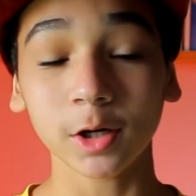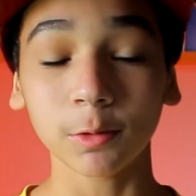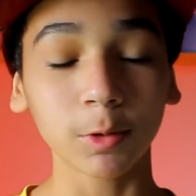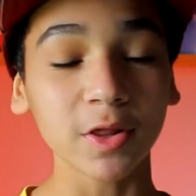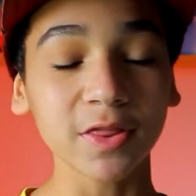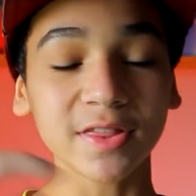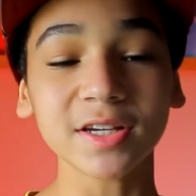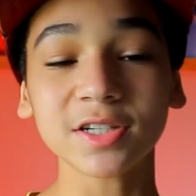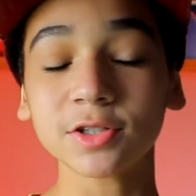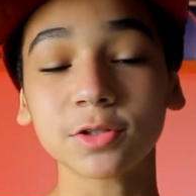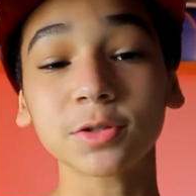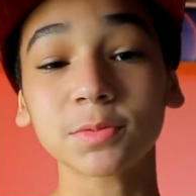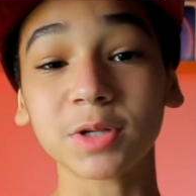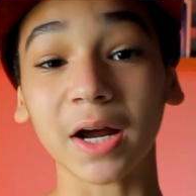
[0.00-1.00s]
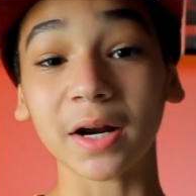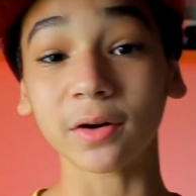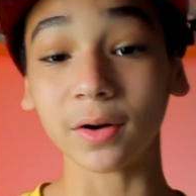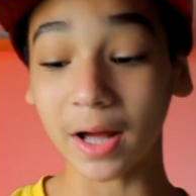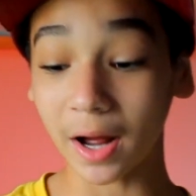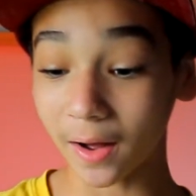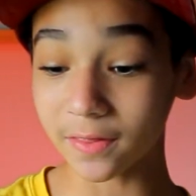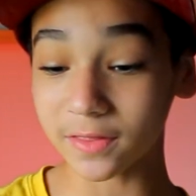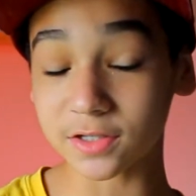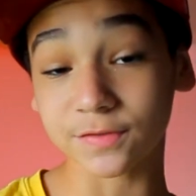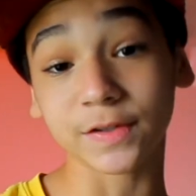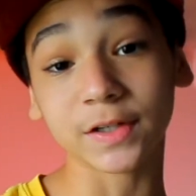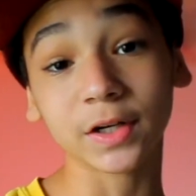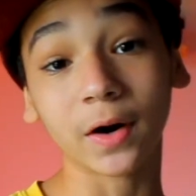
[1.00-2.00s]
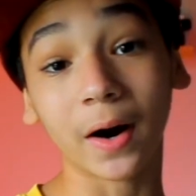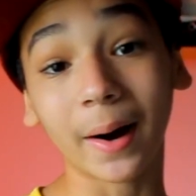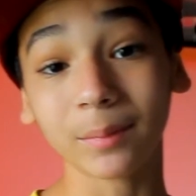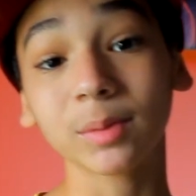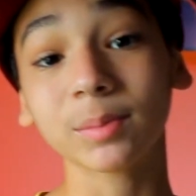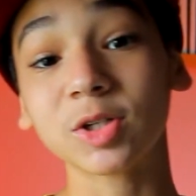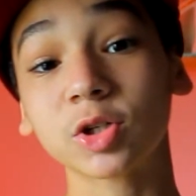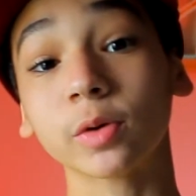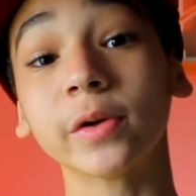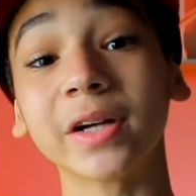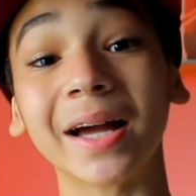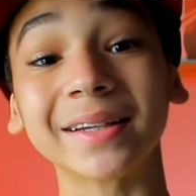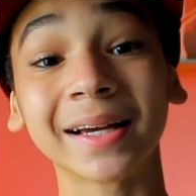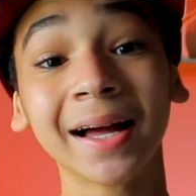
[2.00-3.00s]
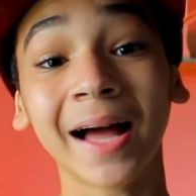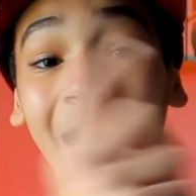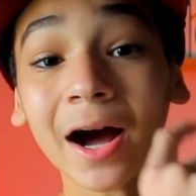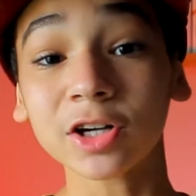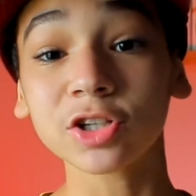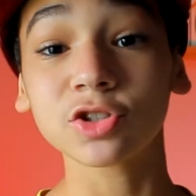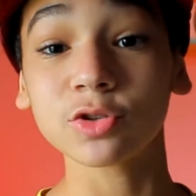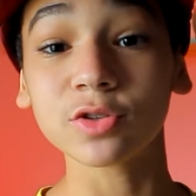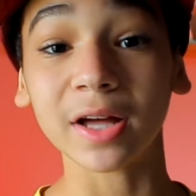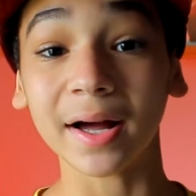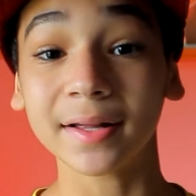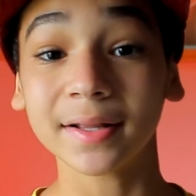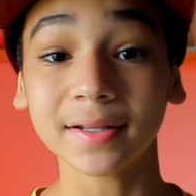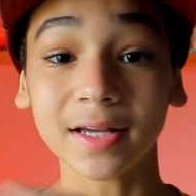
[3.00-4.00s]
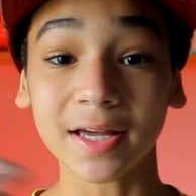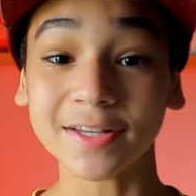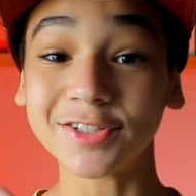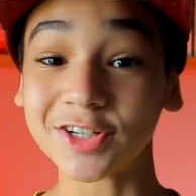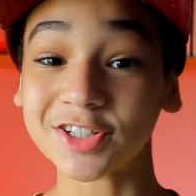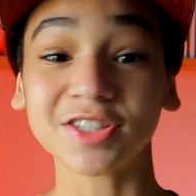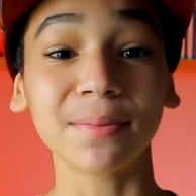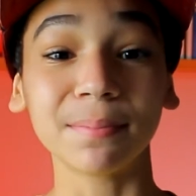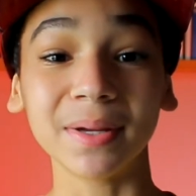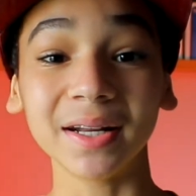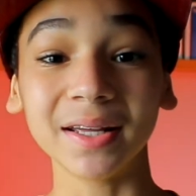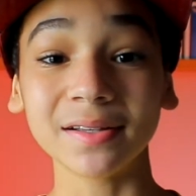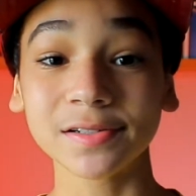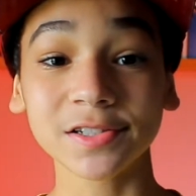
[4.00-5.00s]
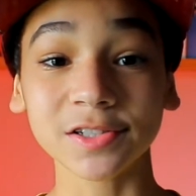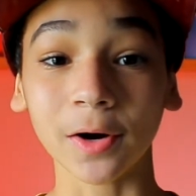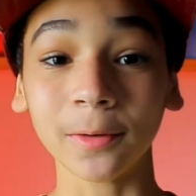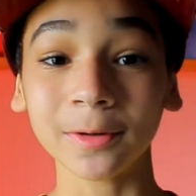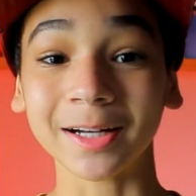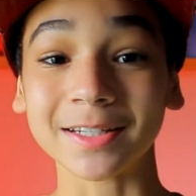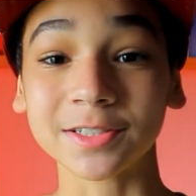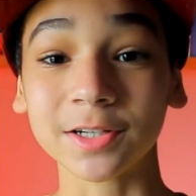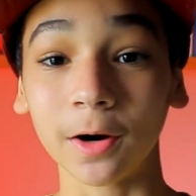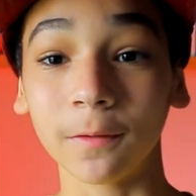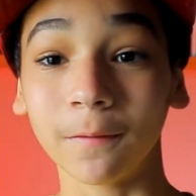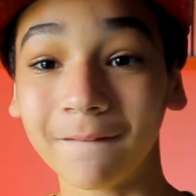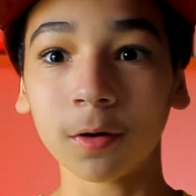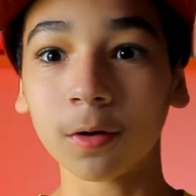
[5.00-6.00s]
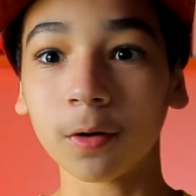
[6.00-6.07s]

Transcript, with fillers: Well, on this YouTube channel, on this video, I'm going to be showing you guys how to do that in just a minute. So let's go.